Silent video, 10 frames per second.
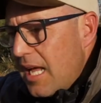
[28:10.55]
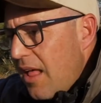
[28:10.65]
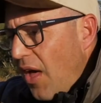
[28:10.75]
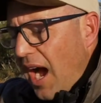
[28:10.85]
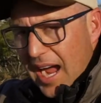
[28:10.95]

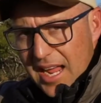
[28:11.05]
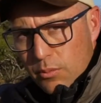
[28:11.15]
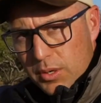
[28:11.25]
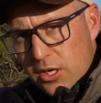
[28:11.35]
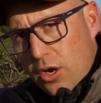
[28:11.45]
The higher
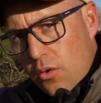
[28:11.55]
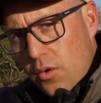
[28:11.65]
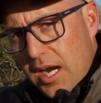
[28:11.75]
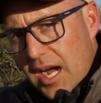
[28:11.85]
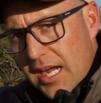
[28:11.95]
we go
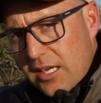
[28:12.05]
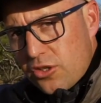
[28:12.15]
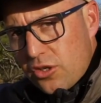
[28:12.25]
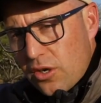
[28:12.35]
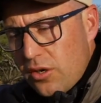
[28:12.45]
on
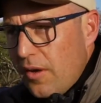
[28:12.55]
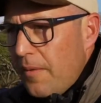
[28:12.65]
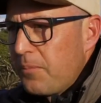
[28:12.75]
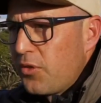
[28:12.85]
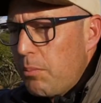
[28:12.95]
ISO,
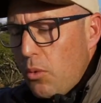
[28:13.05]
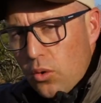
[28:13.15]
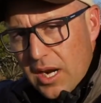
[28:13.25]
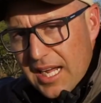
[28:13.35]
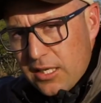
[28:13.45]
the more
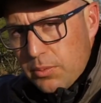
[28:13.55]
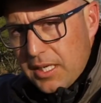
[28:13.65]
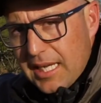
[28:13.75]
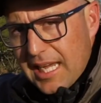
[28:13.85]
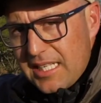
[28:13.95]
light we
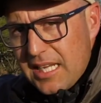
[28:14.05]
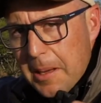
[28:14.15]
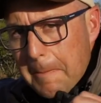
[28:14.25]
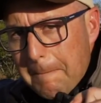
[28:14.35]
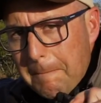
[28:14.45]
get,
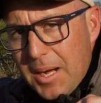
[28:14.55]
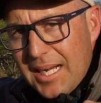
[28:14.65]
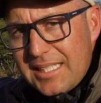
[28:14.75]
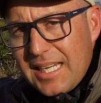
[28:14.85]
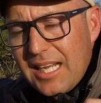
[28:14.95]

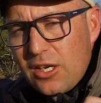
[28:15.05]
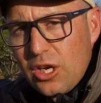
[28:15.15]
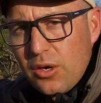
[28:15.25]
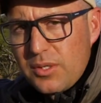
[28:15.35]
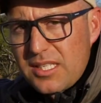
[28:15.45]
but it
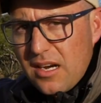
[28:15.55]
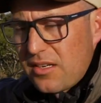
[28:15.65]
lowers our